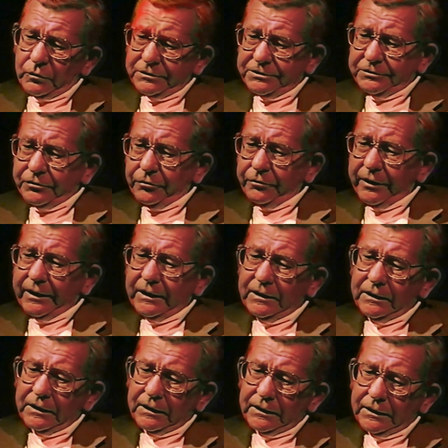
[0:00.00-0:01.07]
It was
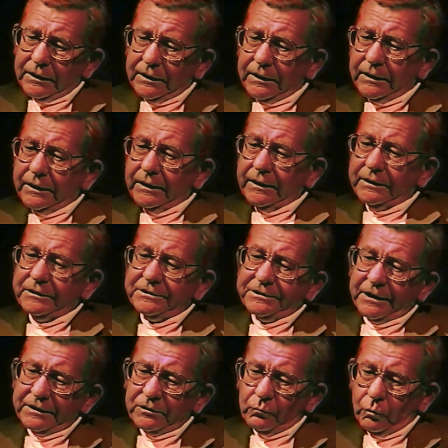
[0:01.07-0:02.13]
during
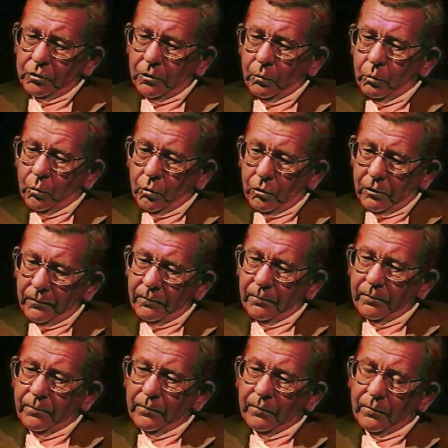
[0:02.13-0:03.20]
the Second World
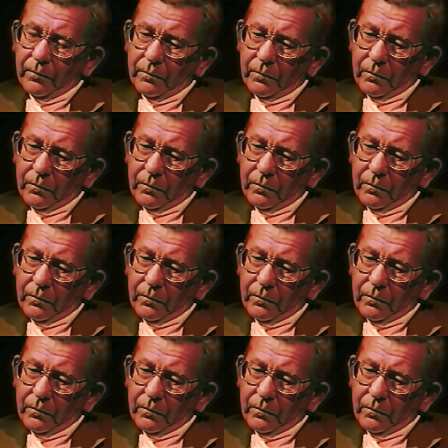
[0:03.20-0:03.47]
War.